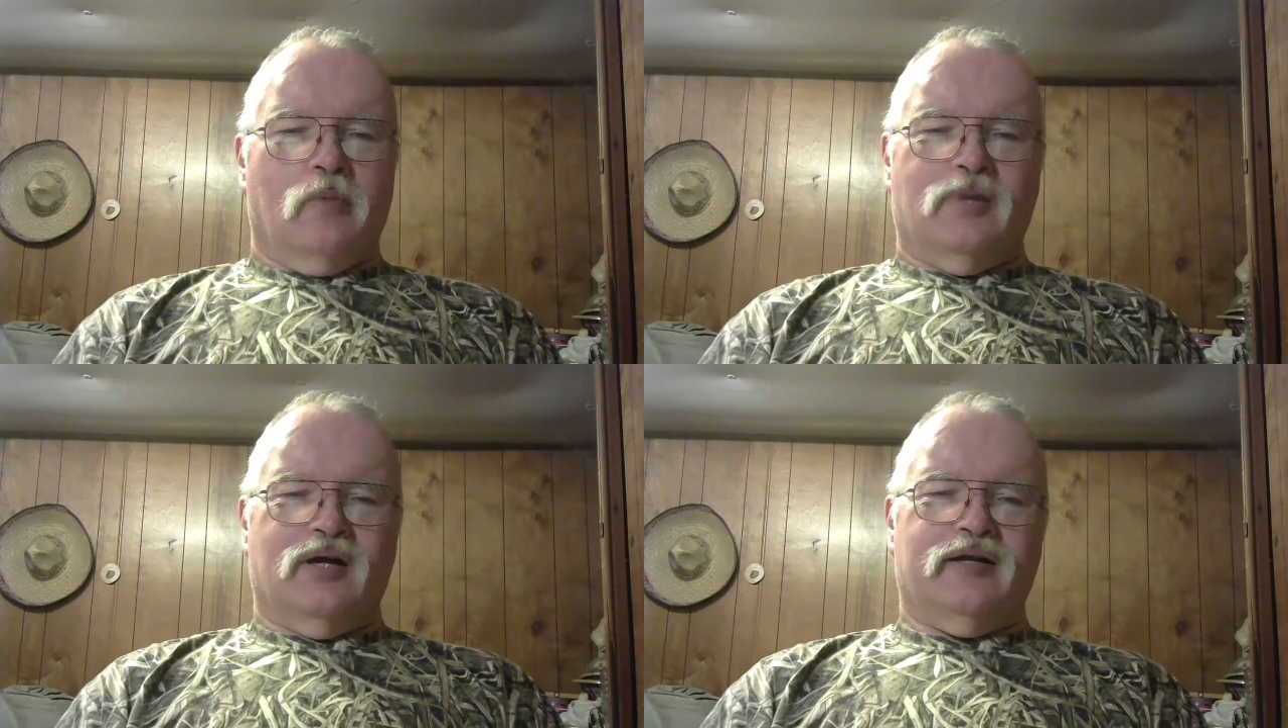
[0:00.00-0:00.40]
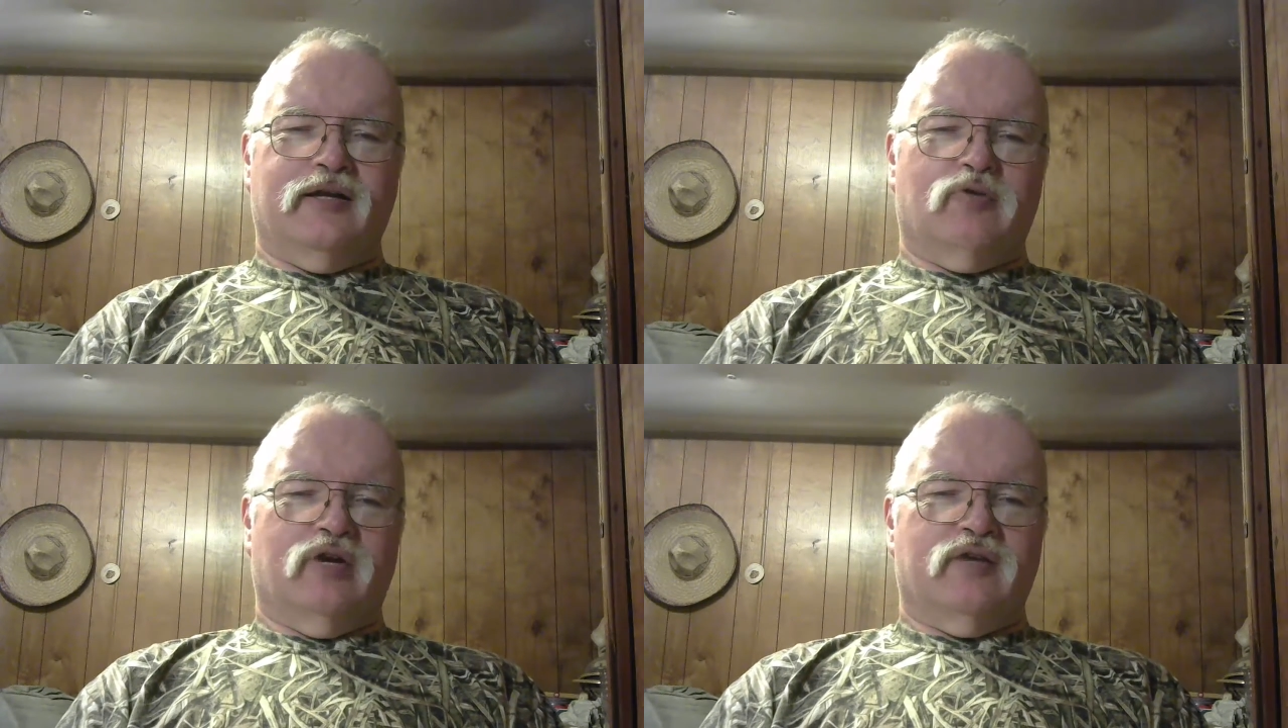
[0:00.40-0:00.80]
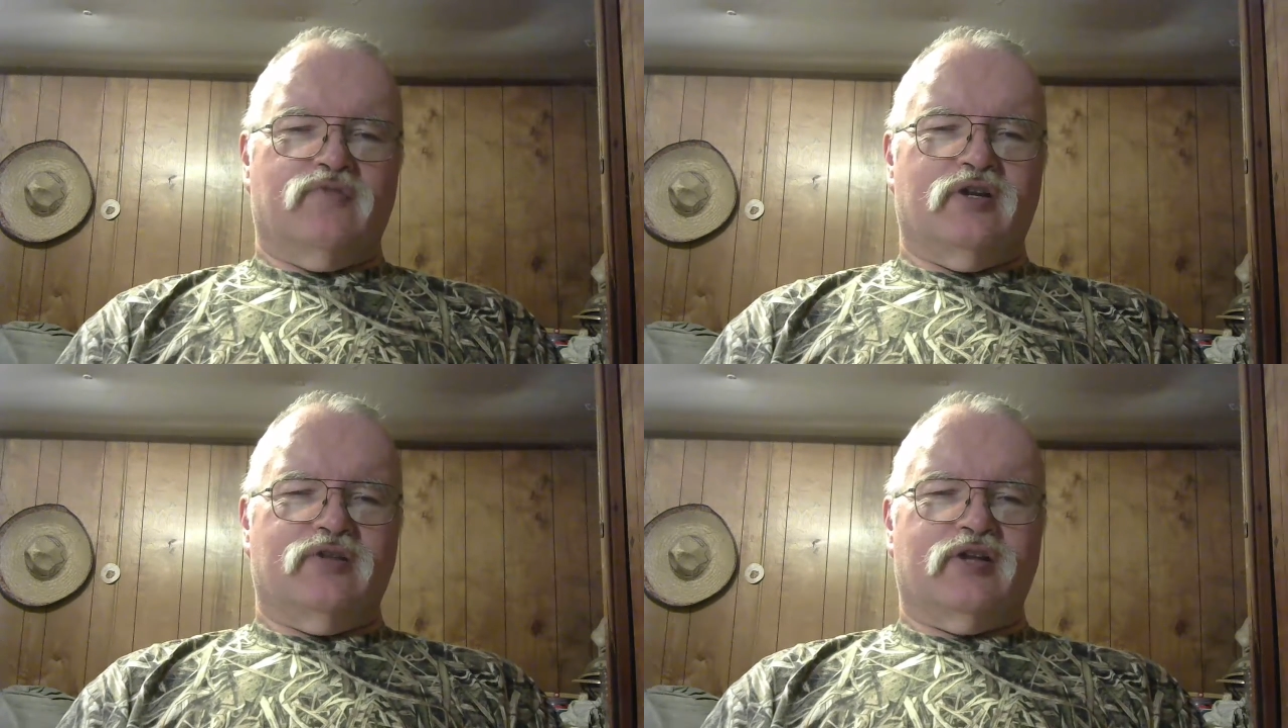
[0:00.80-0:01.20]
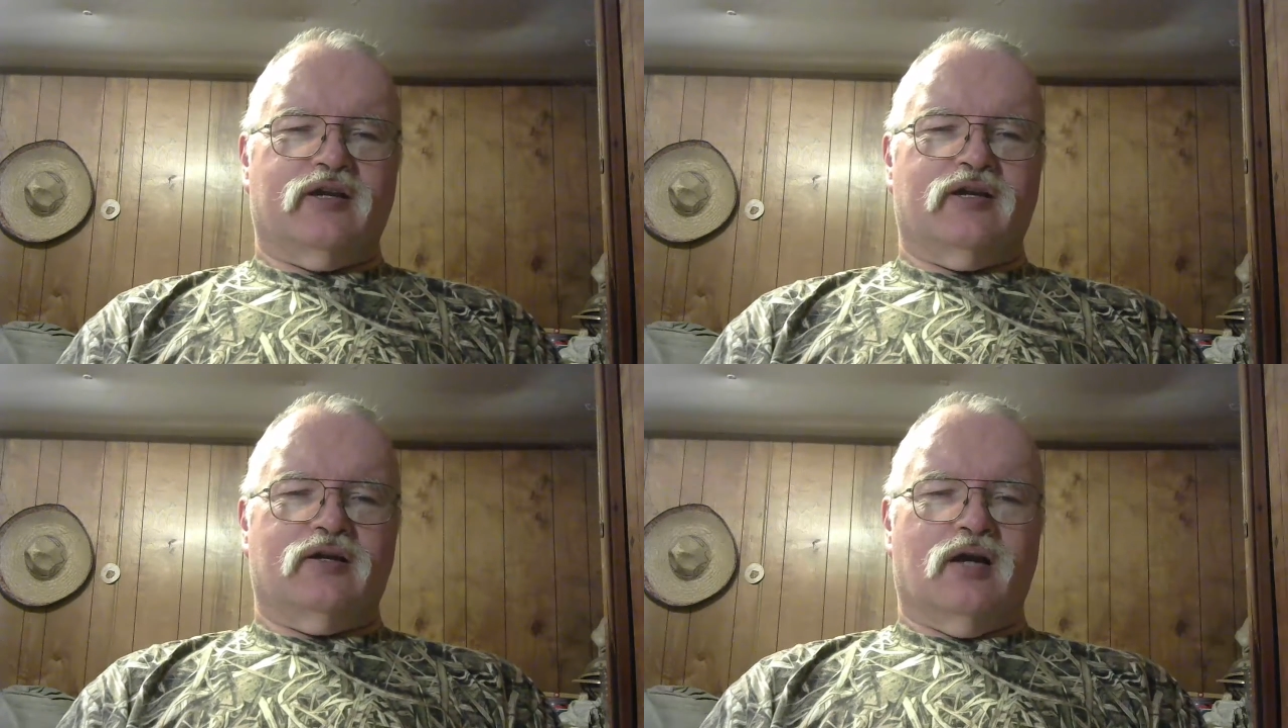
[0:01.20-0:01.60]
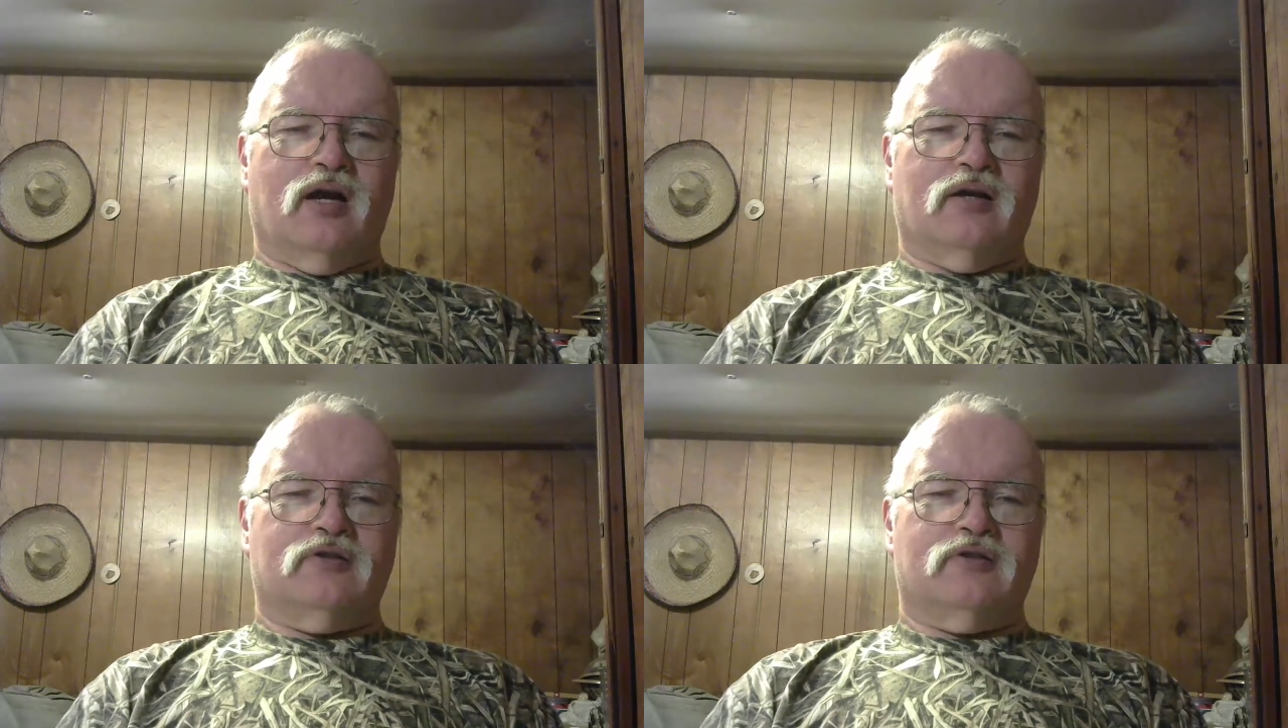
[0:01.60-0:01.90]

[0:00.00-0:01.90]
But anyway, if anything uh,